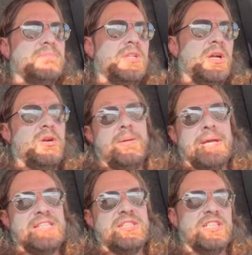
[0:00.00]
or a
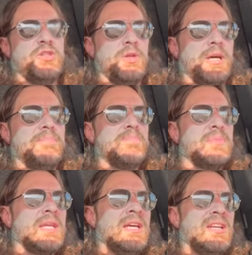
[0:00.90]
basic tune-up.
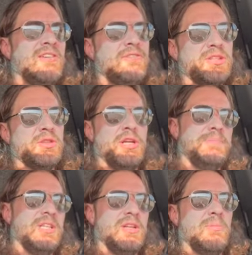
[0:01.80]
Full
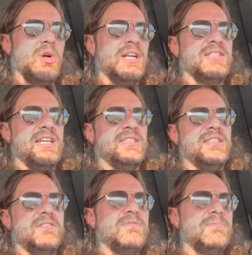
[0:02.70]
tune-up's a little more extensive.